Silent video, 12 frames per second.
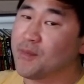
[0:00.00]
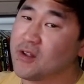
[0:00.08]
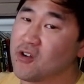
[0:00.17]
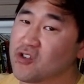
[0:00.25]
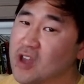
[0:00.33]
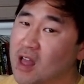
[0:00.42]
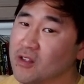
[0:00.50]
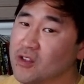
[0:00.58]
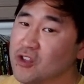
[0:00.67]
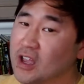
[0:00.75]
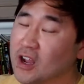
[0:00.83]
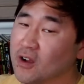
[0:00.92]
up in your
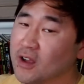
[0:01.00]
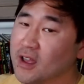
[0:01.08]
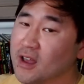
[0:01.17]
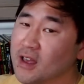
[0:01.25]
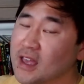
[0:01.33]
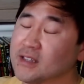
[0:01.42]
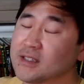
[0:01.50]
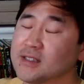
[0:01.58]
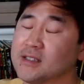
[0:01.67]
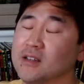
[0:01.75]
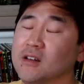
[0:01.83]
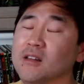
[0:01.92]
challenge area, it's
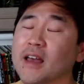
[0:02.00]
still